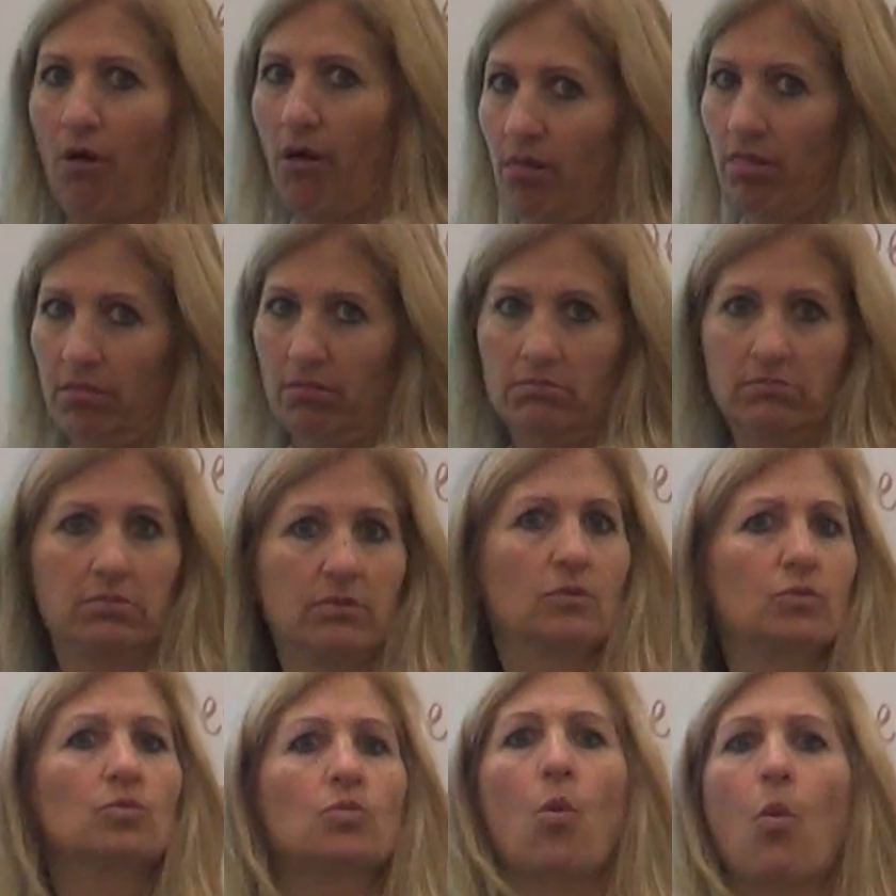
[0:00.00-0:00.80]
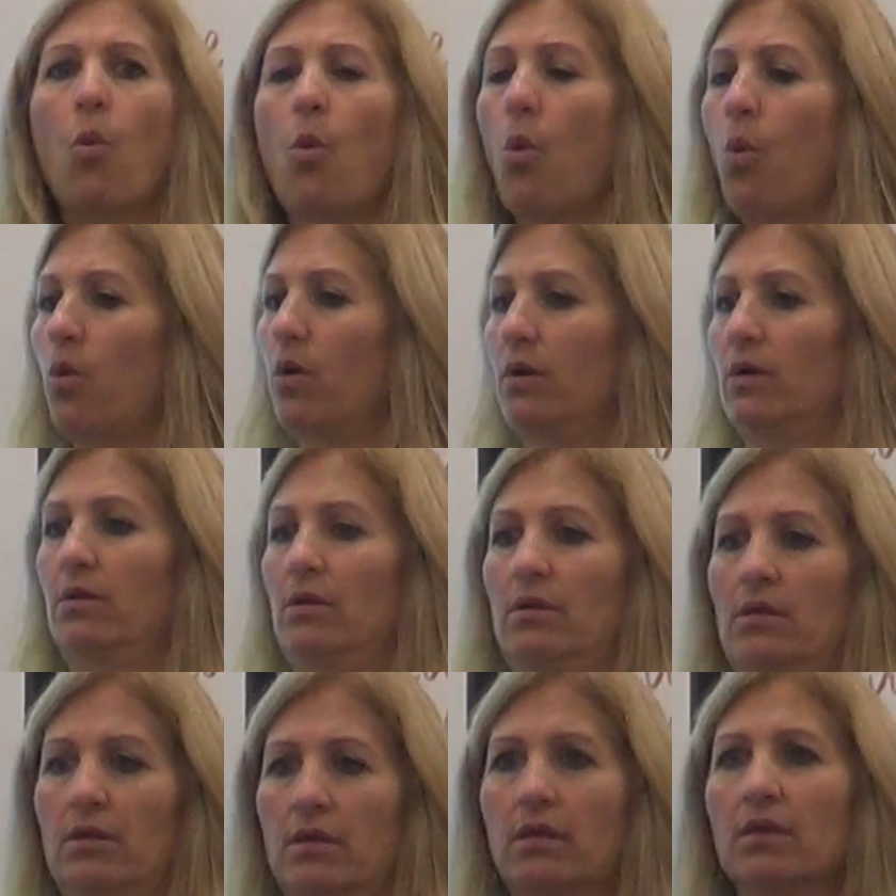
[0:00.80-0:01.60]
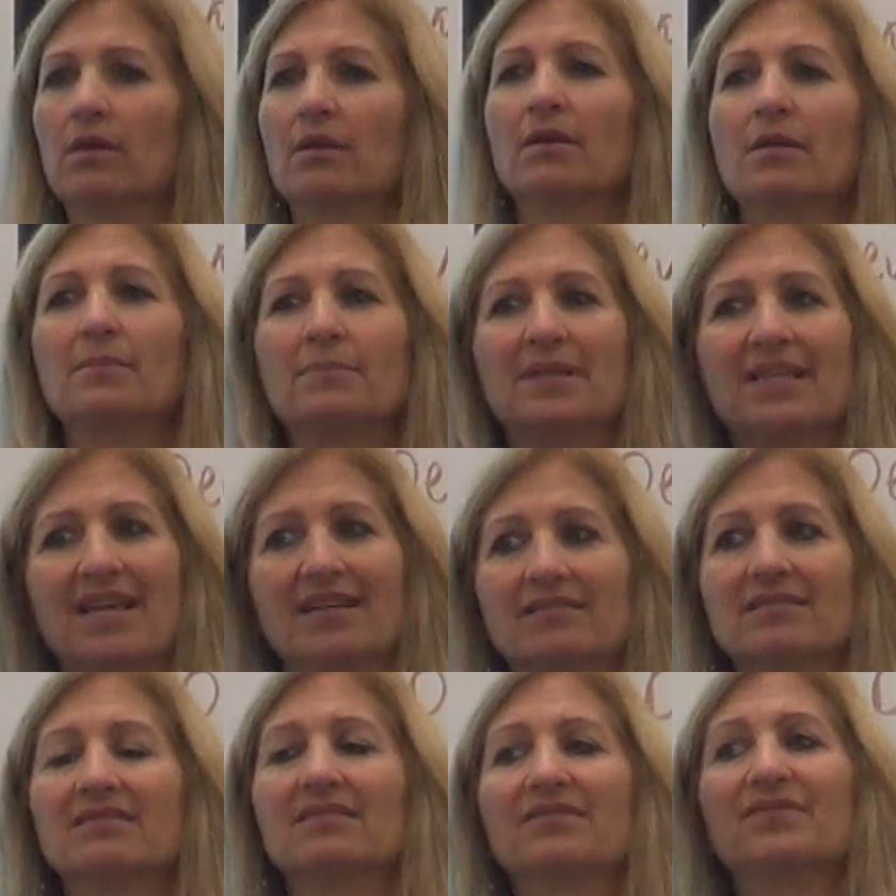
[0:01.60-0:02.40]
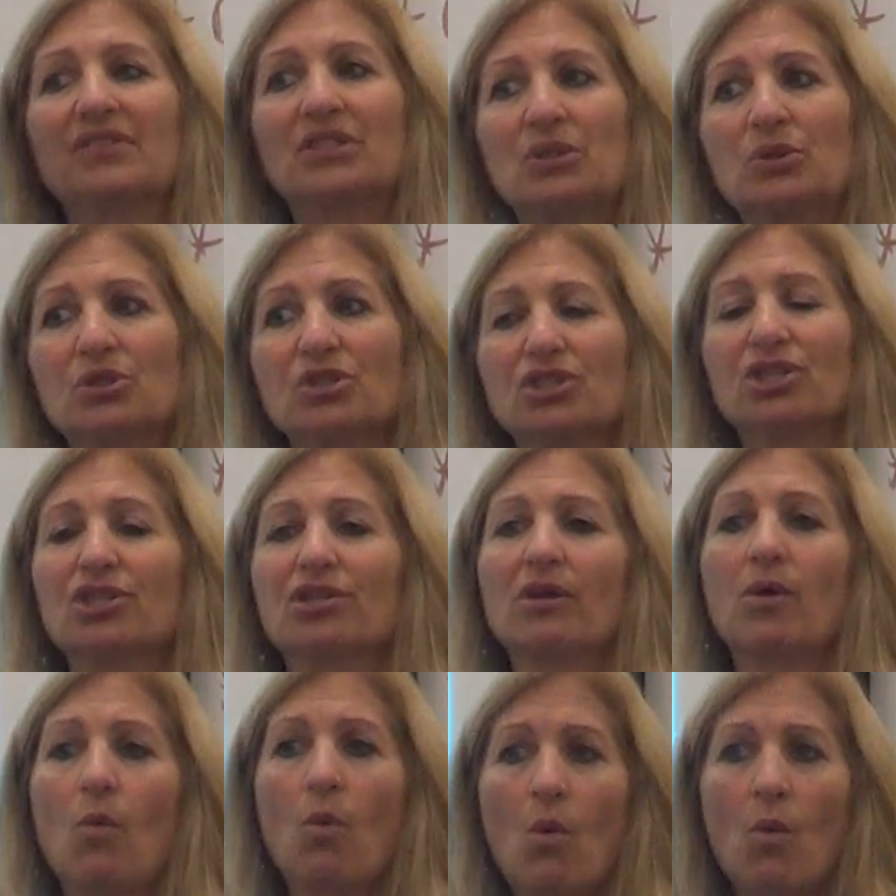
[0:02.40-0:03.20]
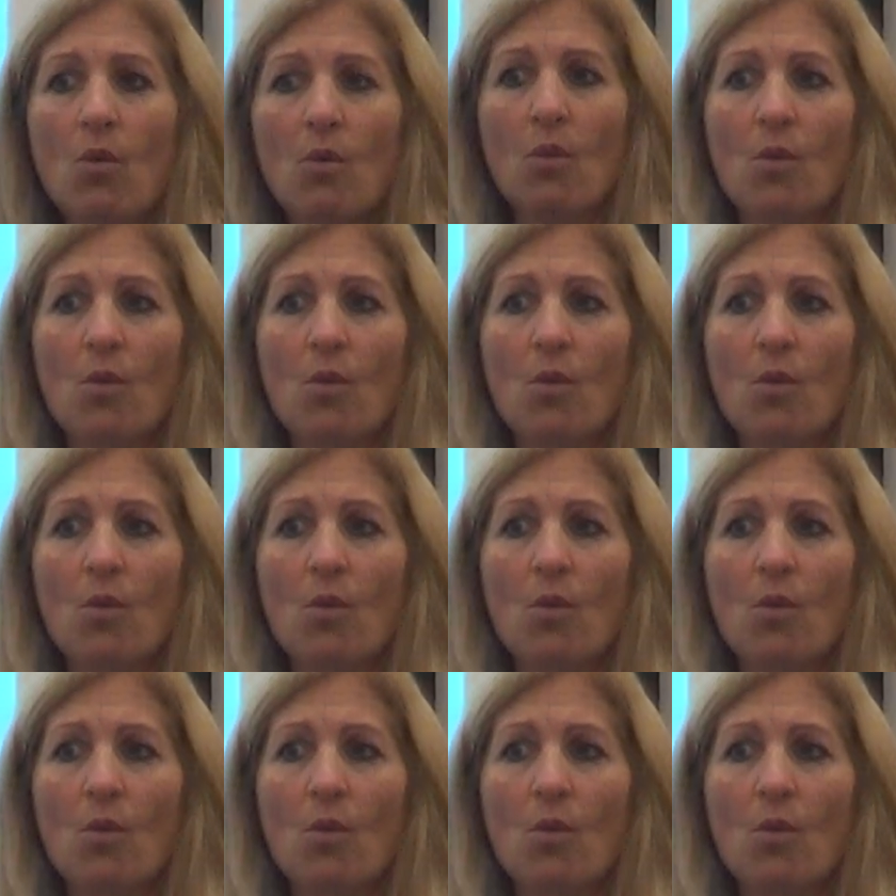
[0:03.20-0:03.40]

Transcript: All of the bathrooms are large. None of them are small.